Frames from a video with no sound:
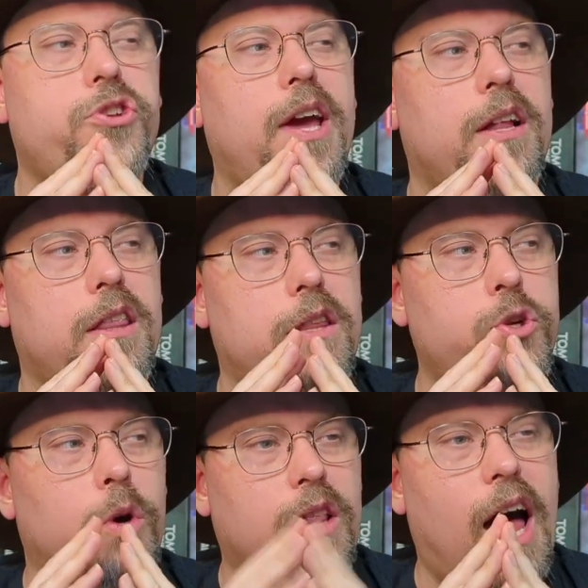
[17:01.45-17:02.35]

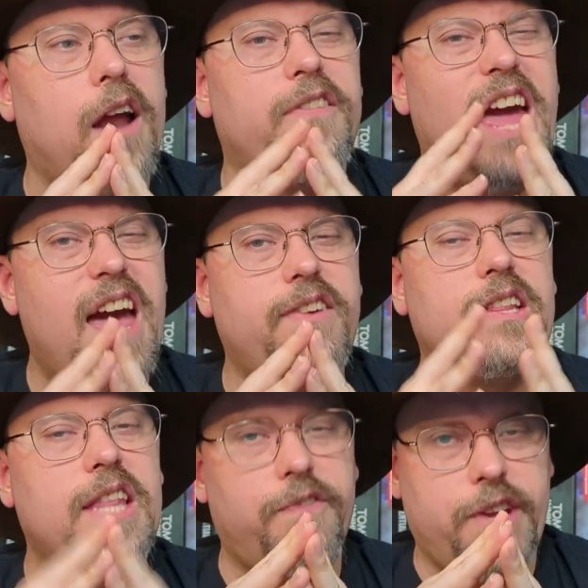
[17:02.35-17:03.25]
do a lot of the heavy
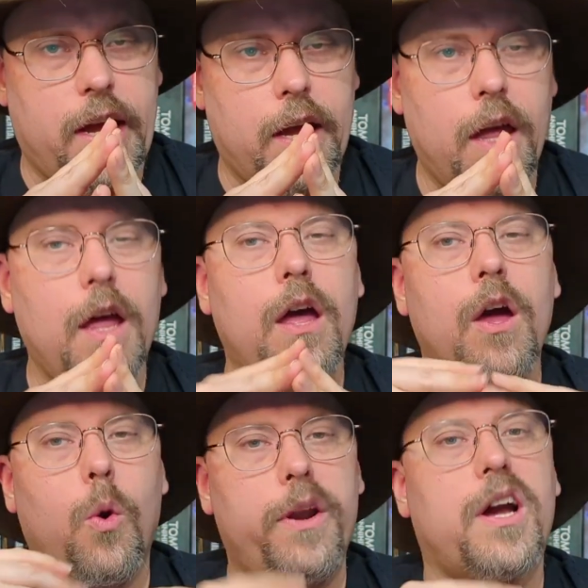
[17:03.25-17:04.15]
lifting
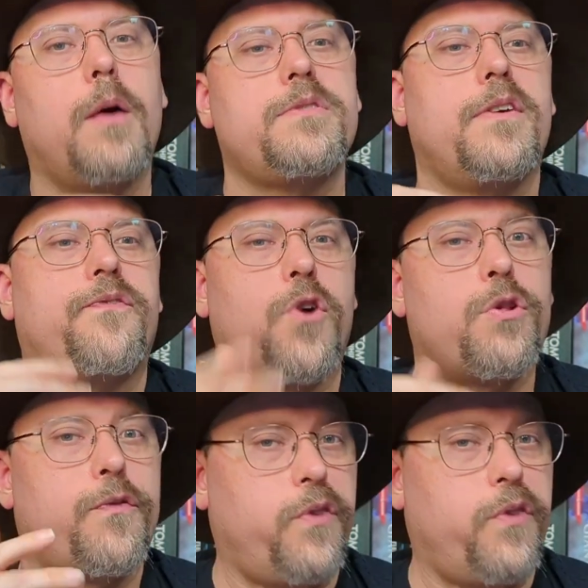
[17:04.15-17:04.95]
when it comes to further